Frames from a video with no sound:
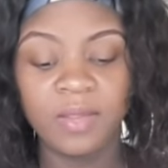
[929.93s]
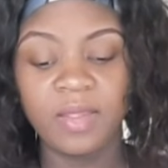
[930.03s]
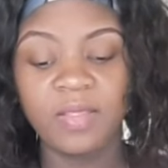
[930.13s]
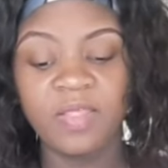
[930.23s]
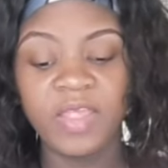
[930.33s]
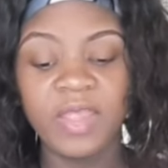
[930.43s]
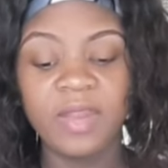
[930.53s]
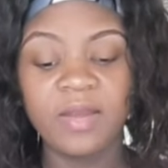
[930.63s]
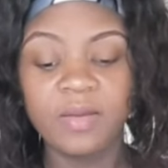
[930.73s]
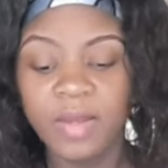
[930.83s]
And
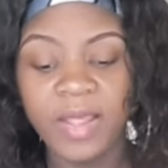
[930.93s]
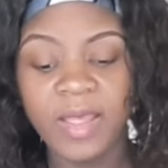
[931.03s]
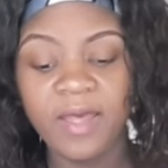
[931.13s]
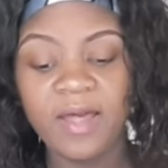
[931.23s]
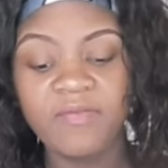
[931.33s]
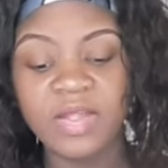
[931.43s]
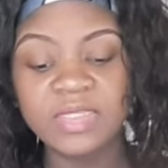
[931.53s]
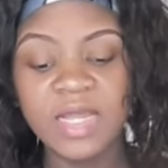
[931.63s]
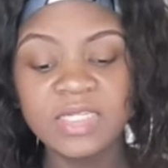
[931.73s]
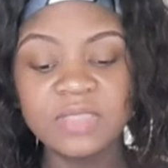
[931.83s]
then I have
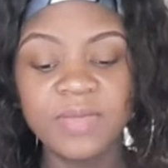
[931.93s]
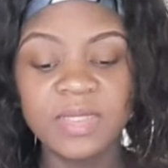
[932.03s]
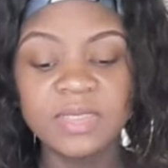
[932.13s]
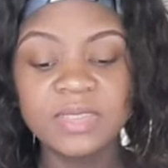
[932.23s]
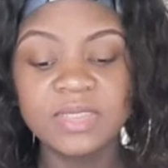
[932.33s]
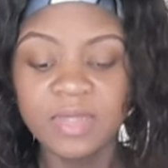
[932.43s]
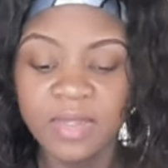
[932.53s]
attachments,